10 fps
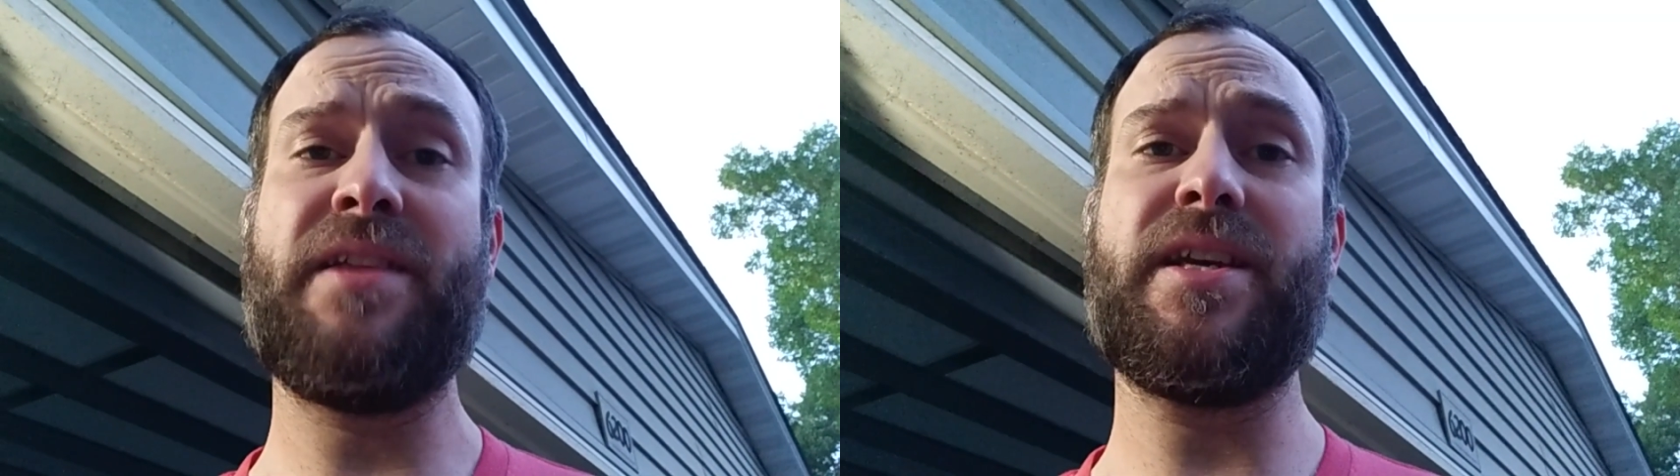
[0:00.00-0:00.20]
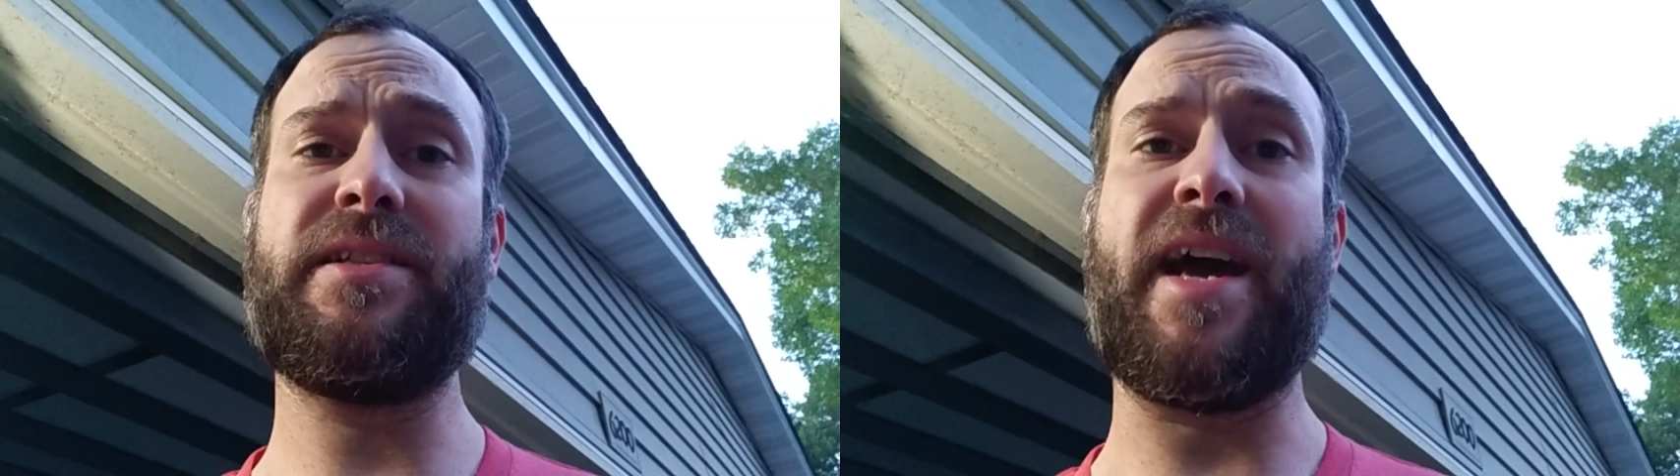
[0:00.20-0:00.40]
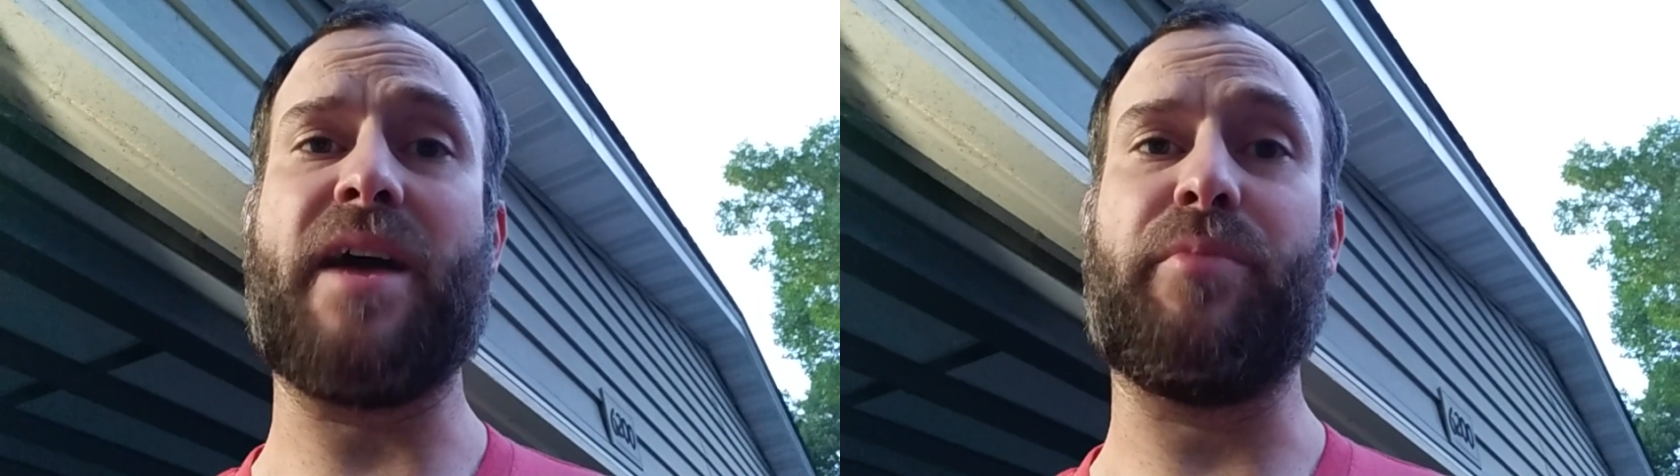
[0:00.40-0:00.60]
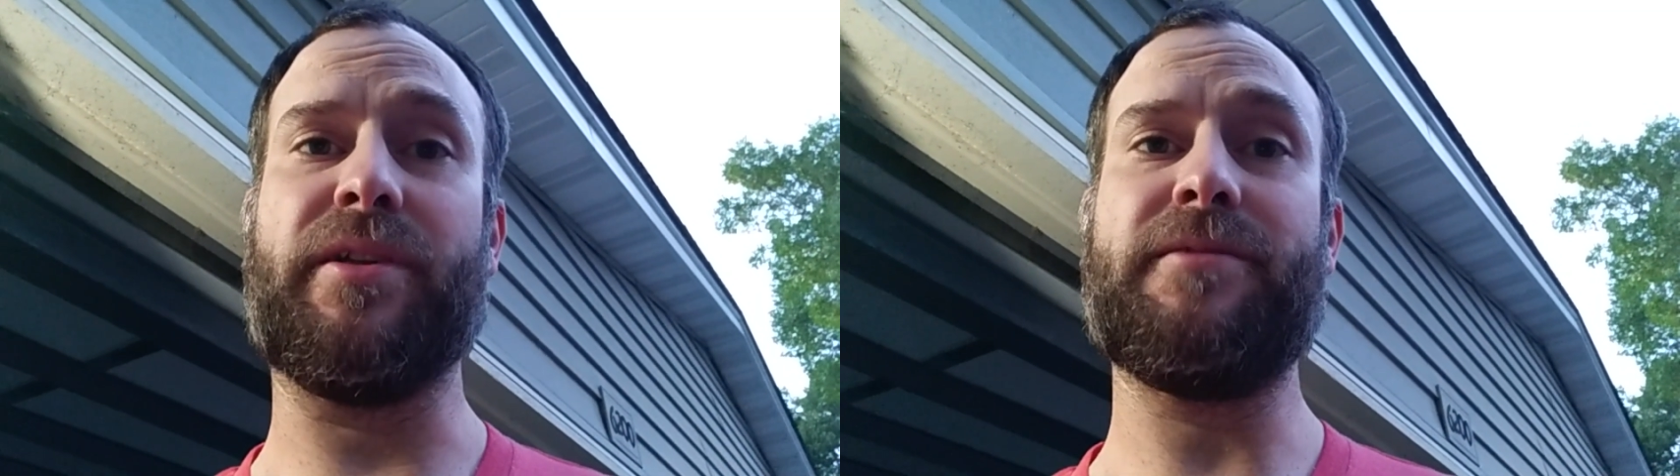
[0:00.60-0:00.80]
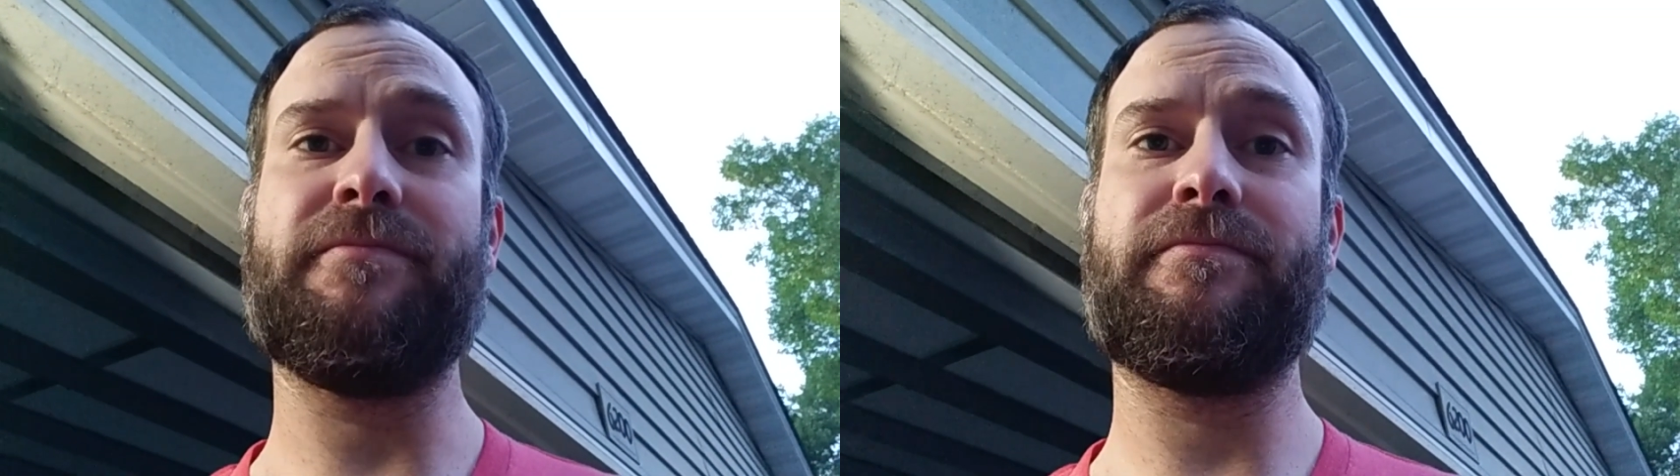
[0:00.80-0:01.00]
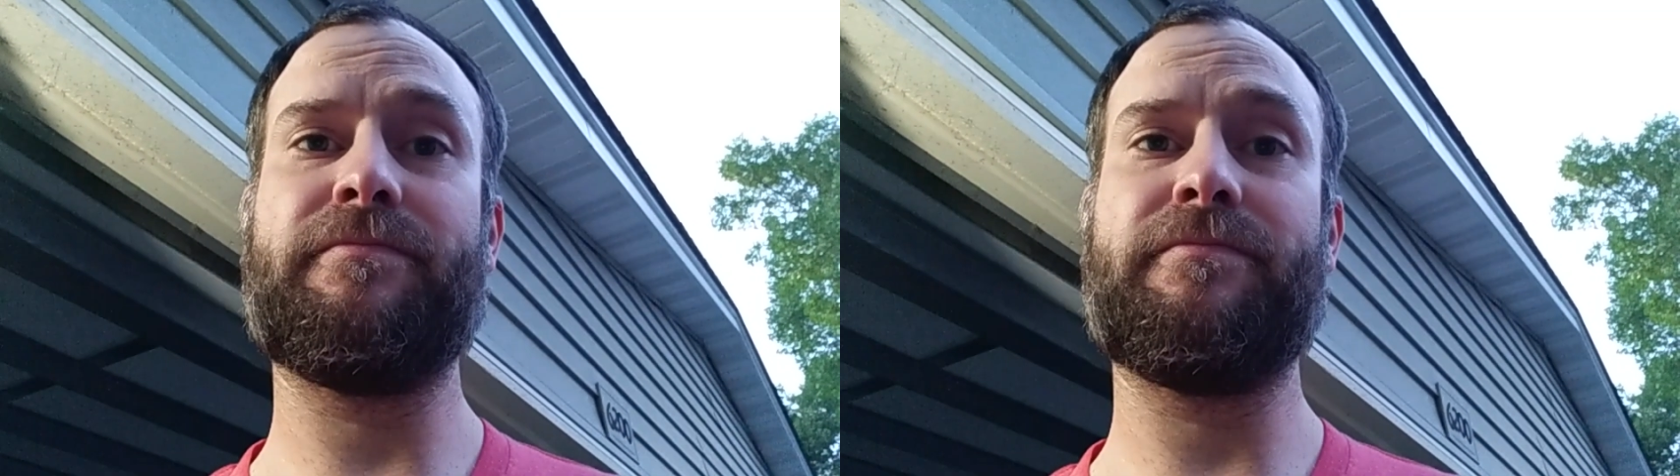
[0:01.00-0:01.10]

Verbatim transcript: then this happened.